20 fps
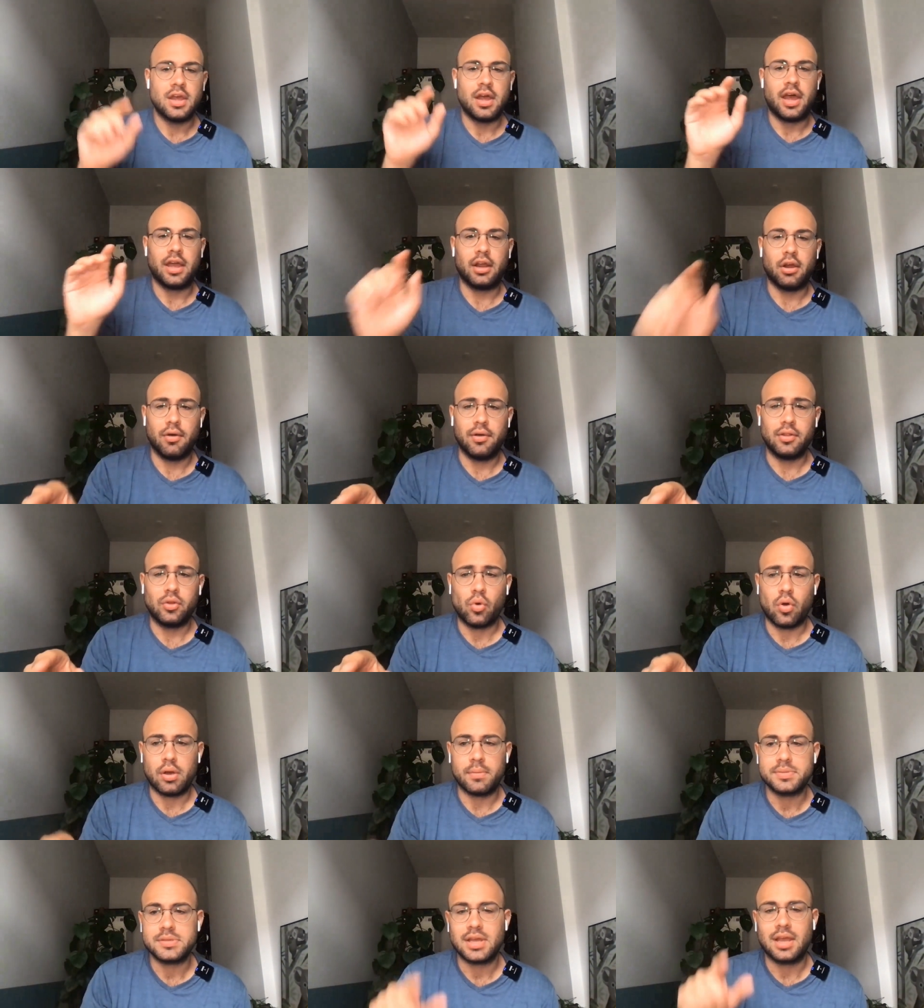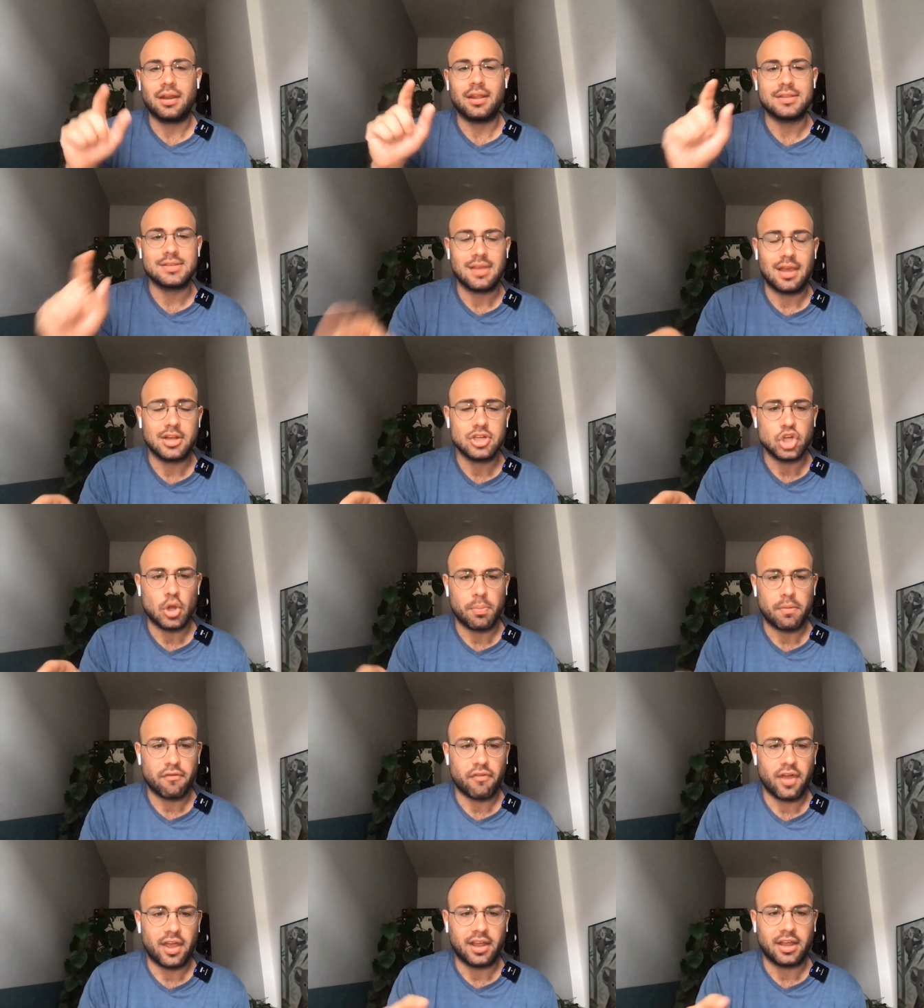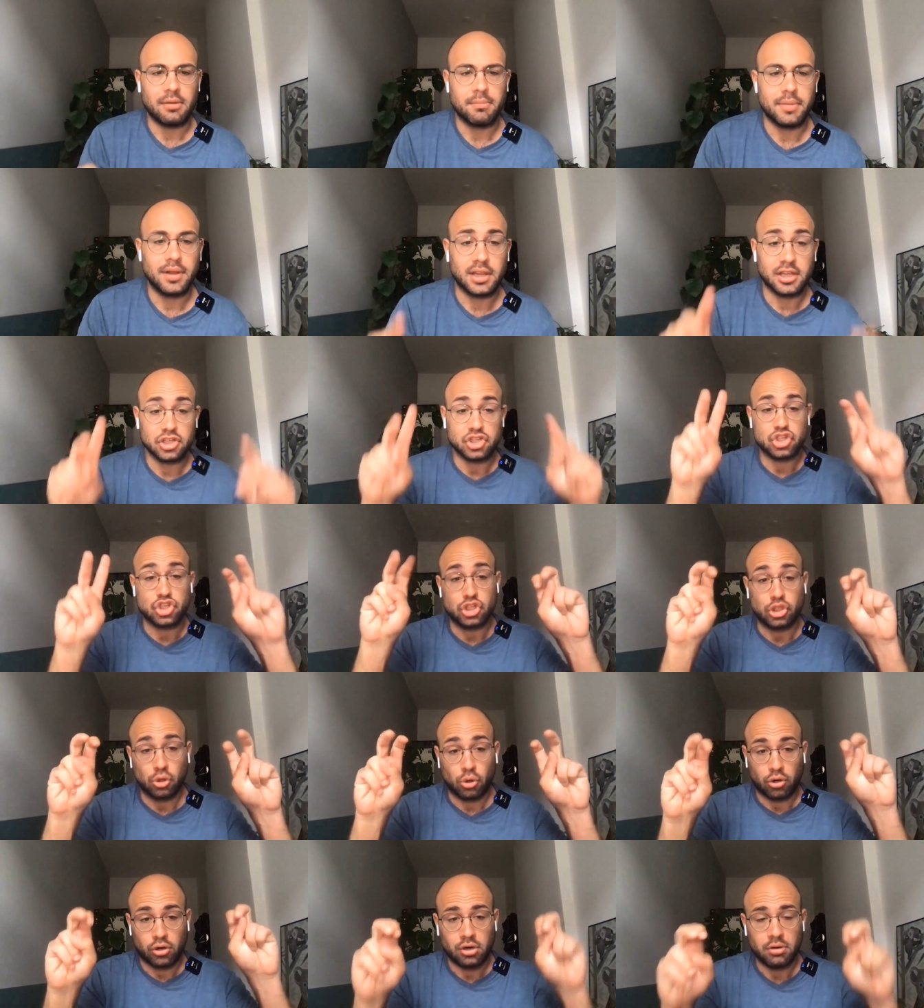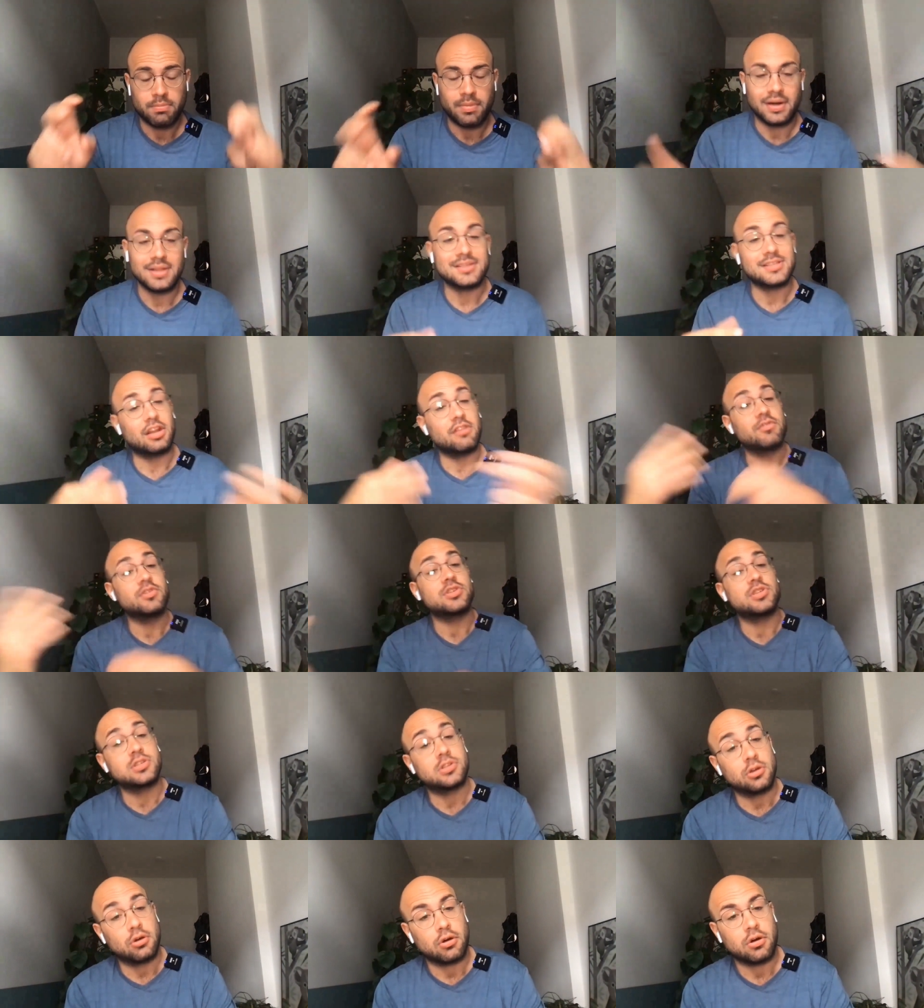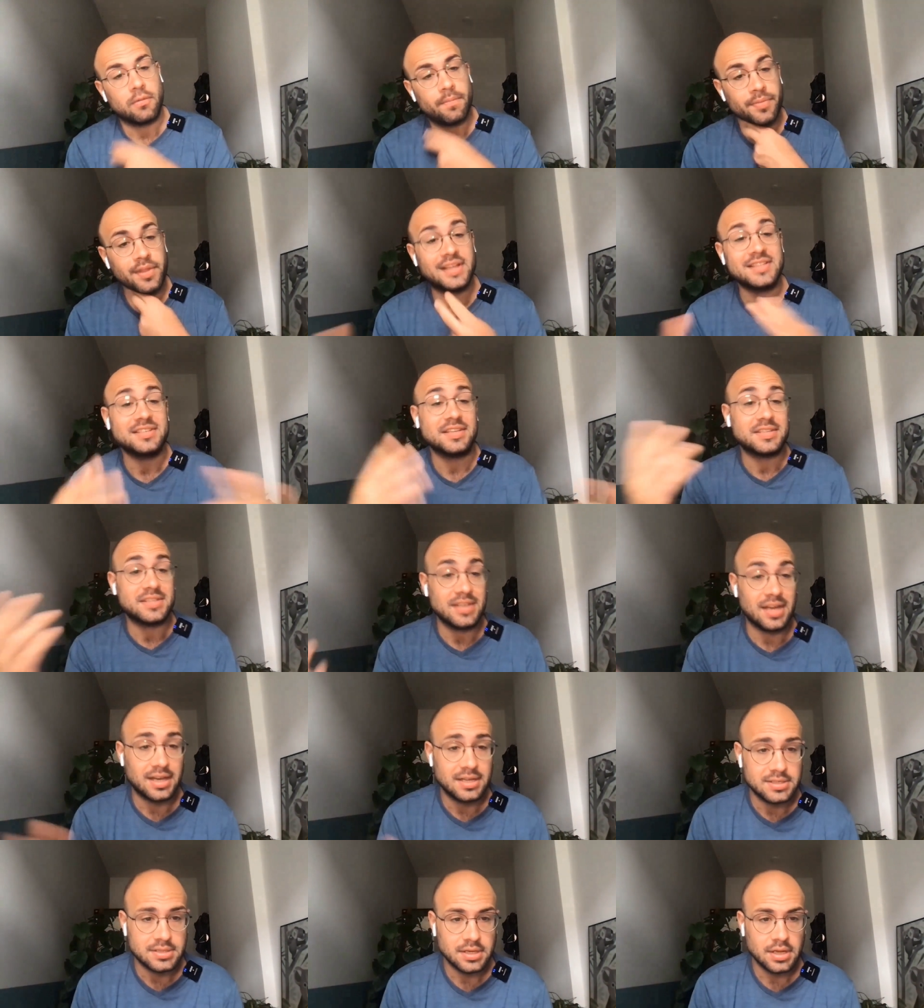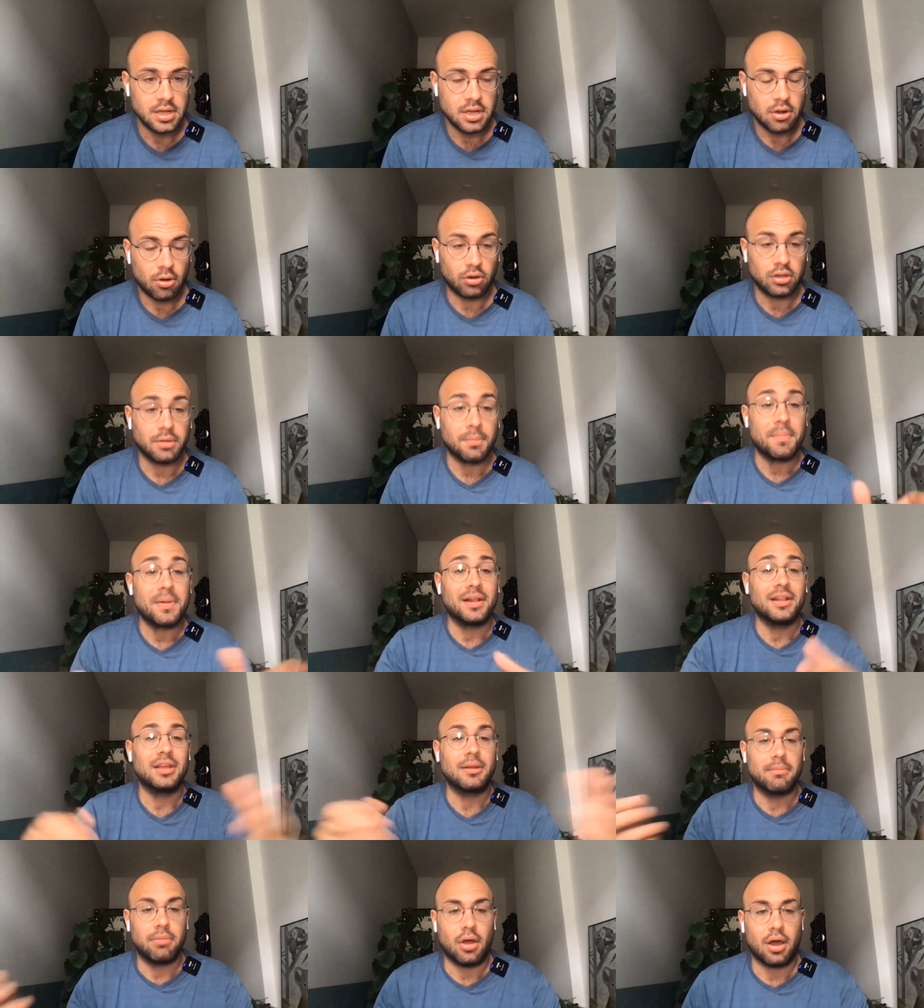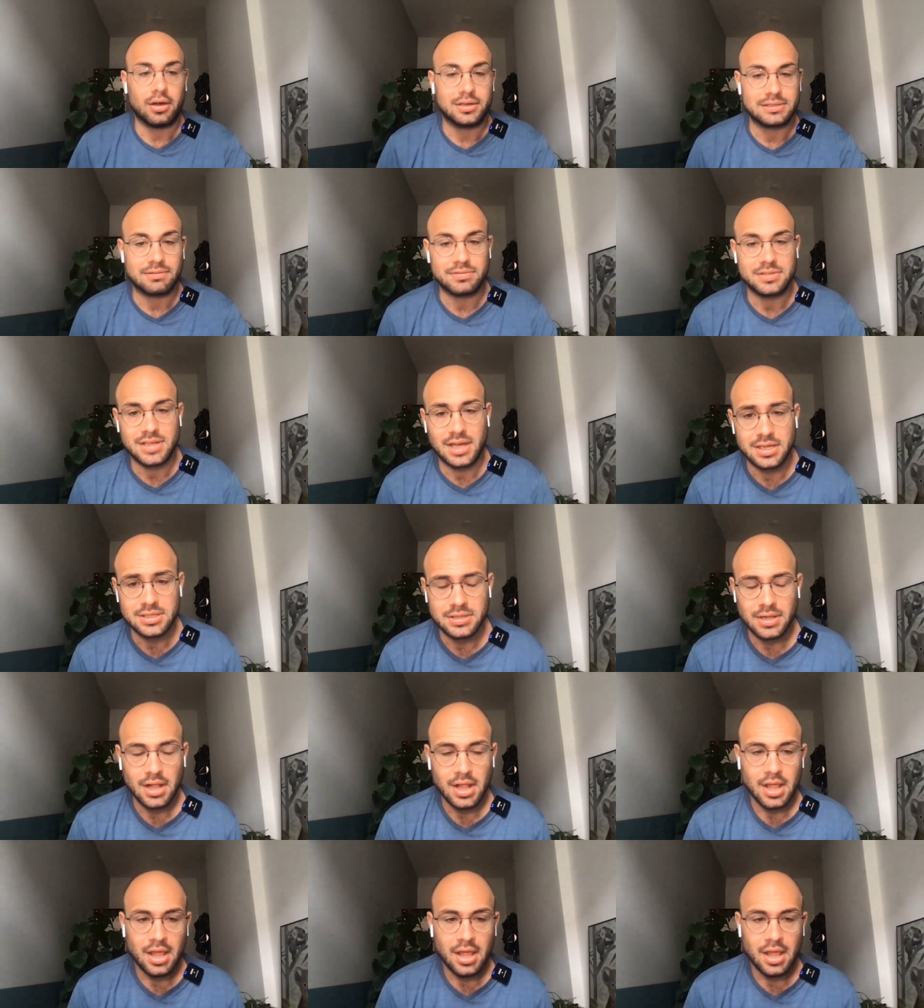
I go into a website, it's like Shopify, I can build a store, but instead of a store, it's a SaaS, all the building blocks of SaaS.